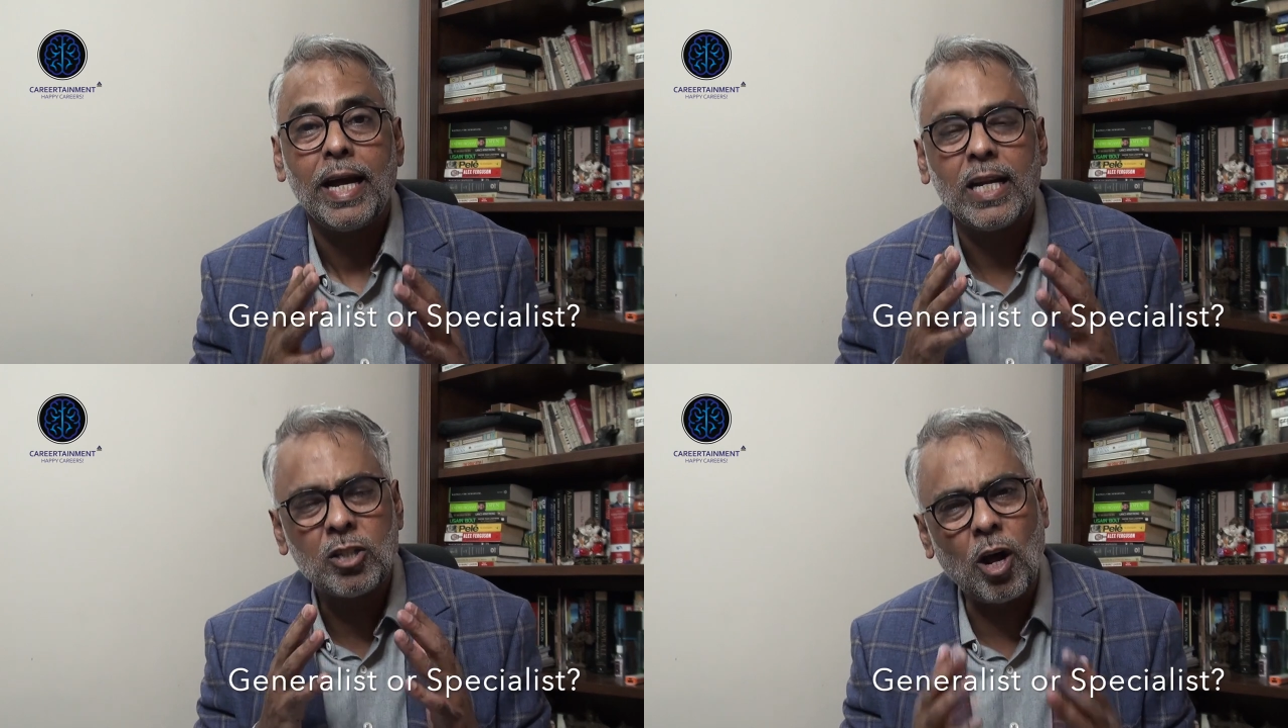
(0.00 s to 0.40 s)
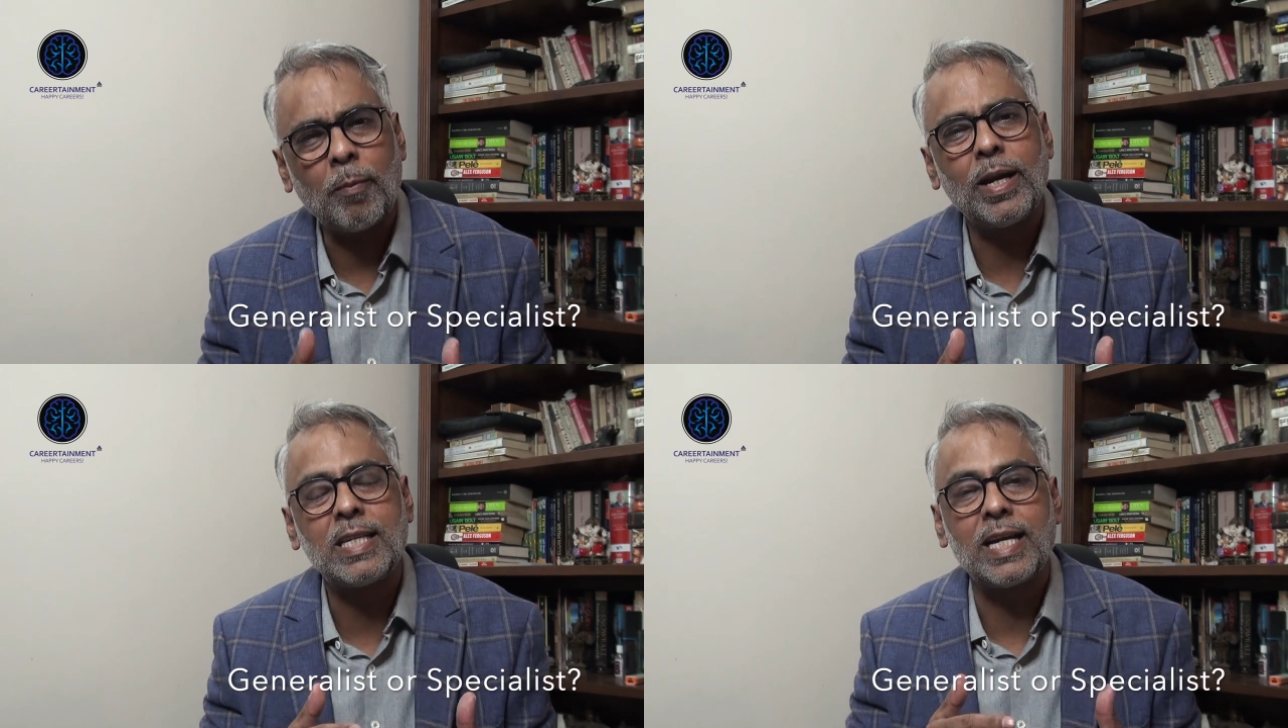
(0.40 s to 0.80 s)
it's
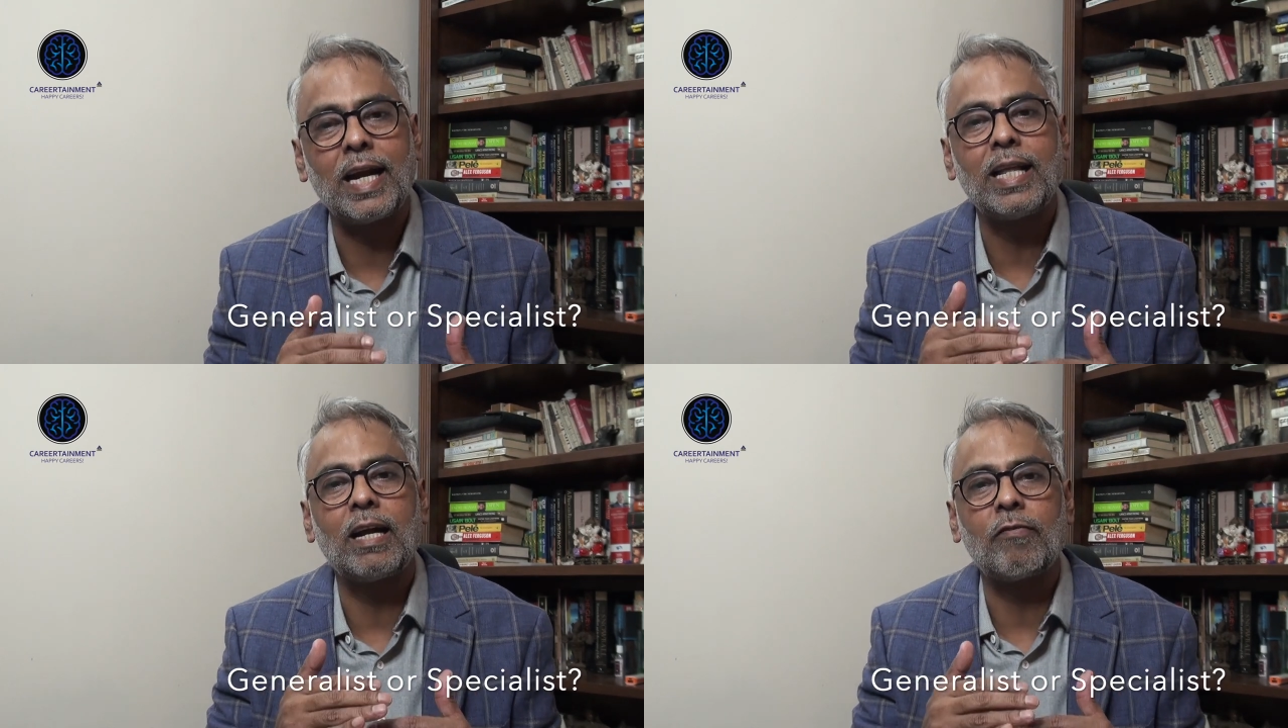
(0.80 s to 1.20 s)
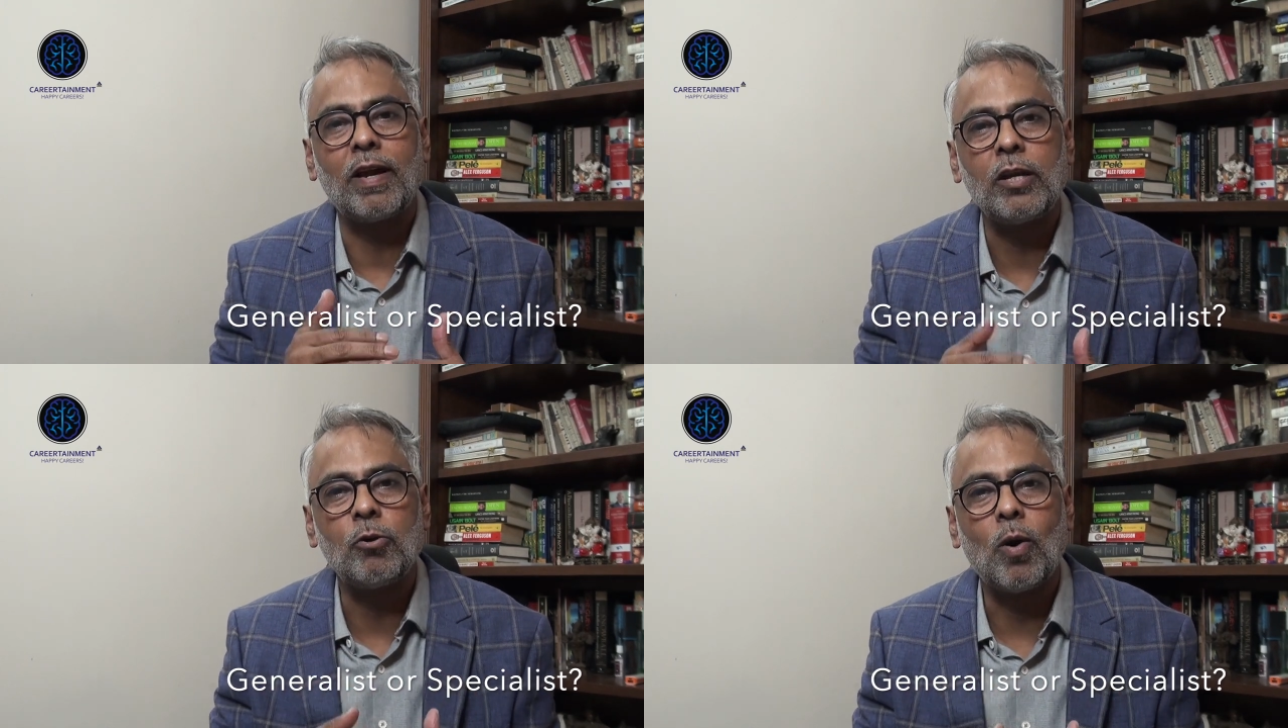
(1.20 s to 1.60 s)
normally said that
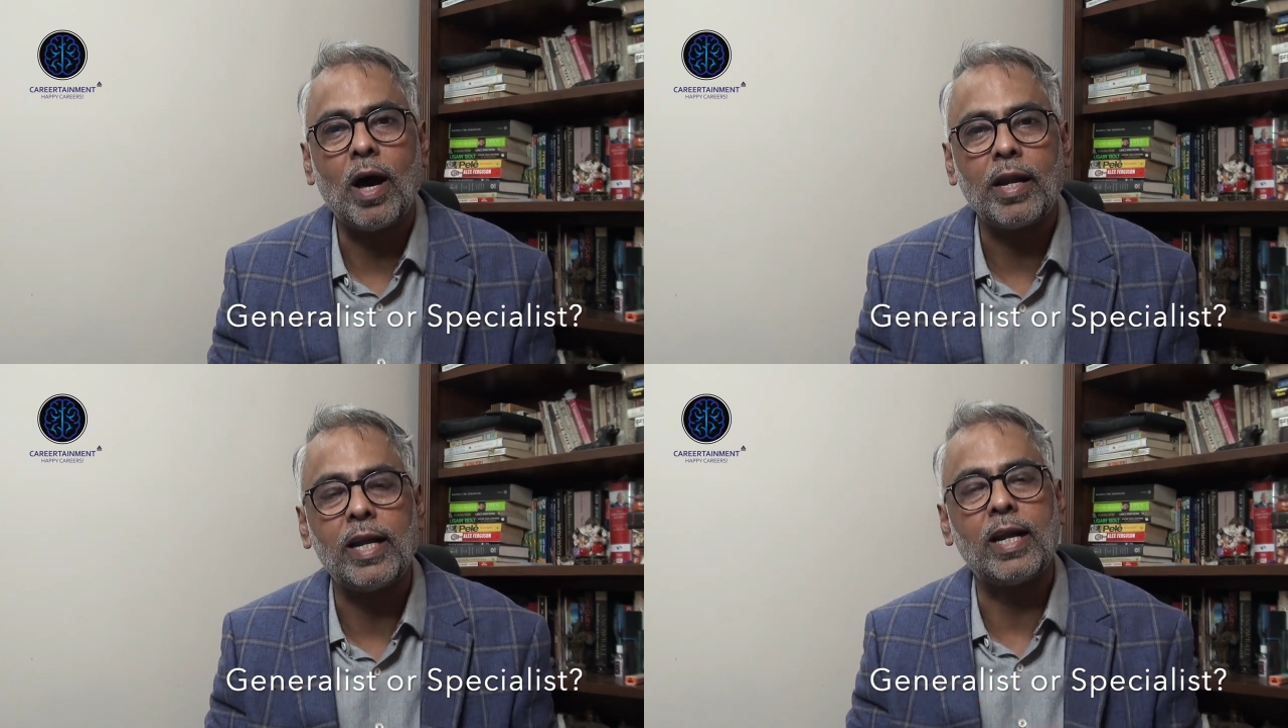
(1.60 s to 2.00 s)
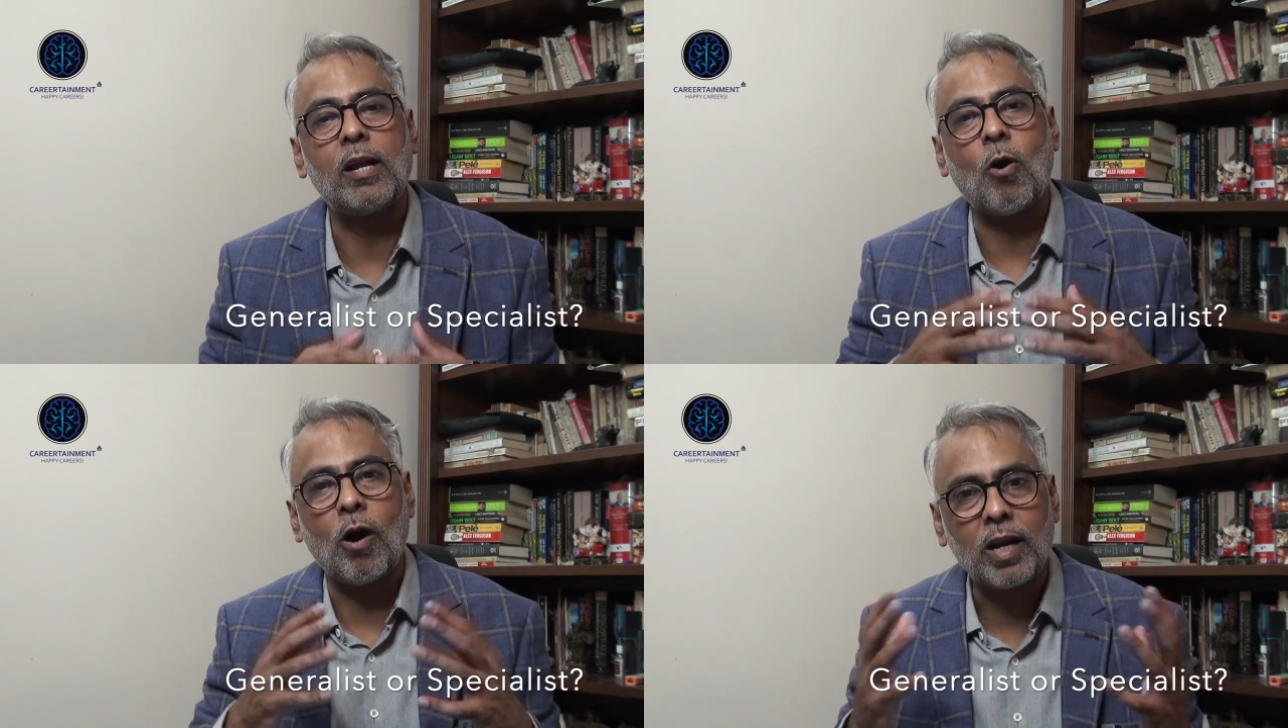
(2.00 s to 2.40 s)
when you are in
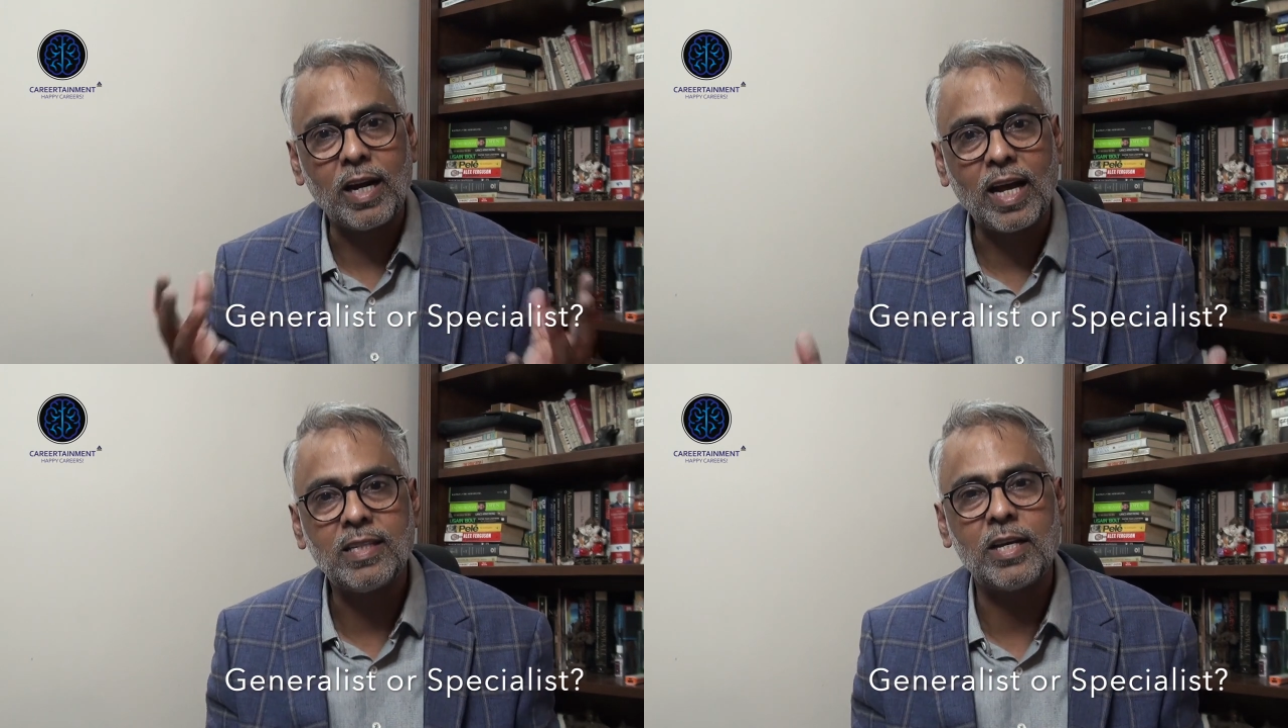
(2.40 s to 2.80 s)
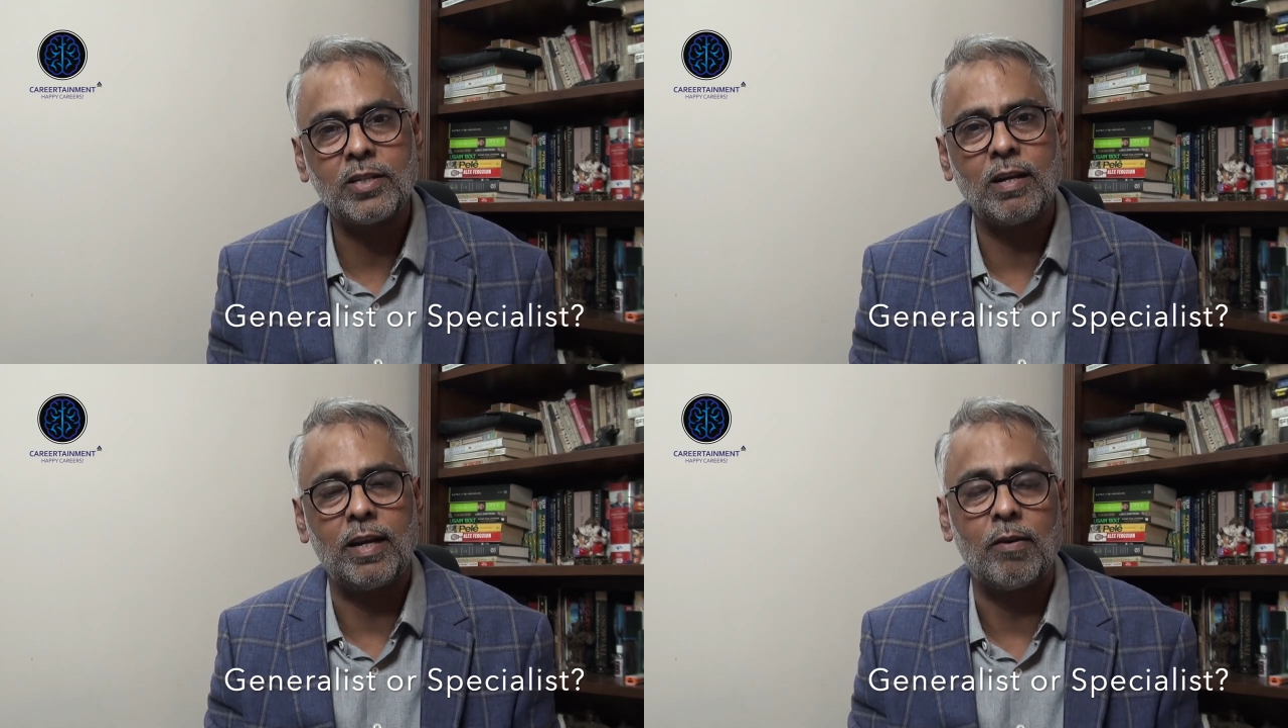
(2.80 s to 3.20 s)
an
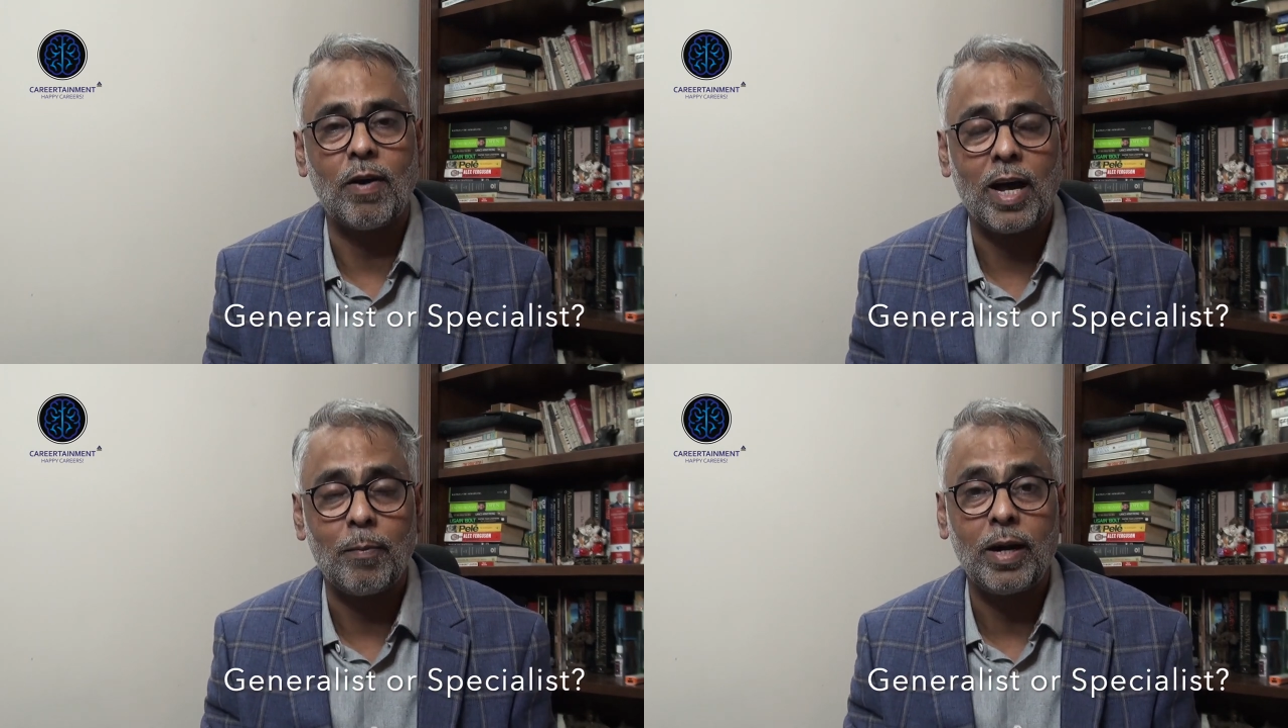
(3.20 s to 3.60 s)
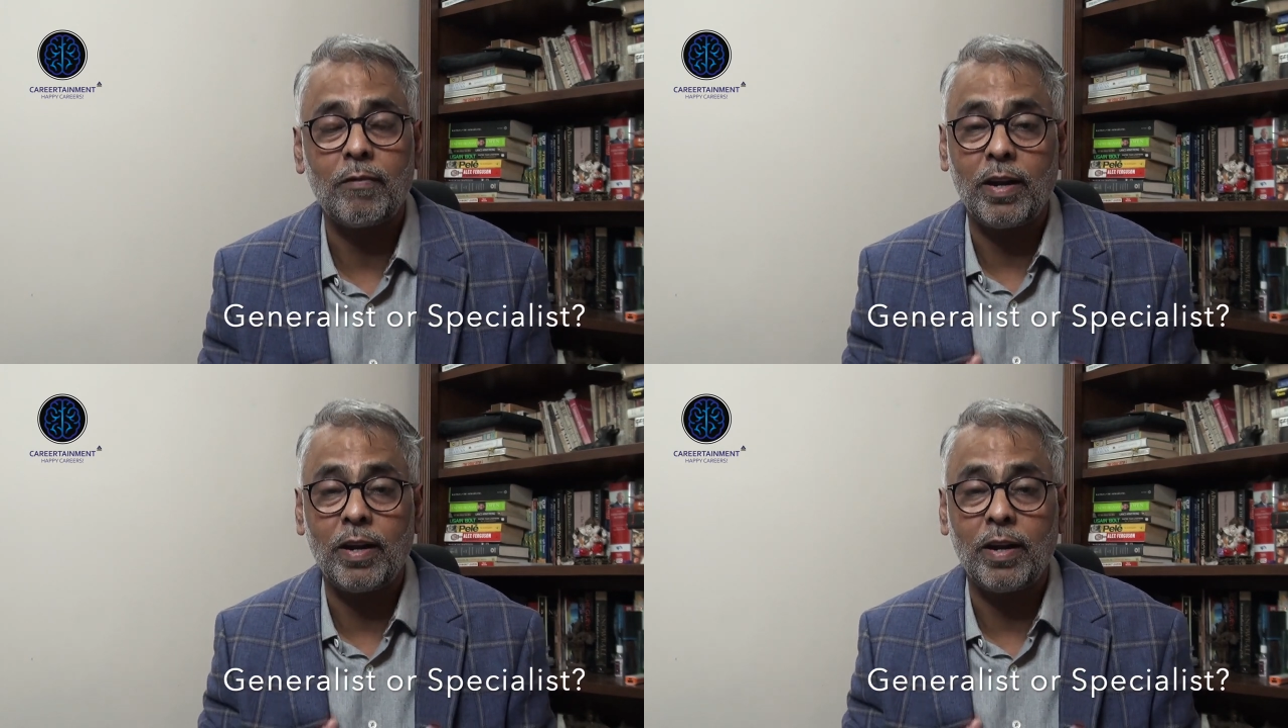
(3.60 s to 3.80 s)
organizational environment,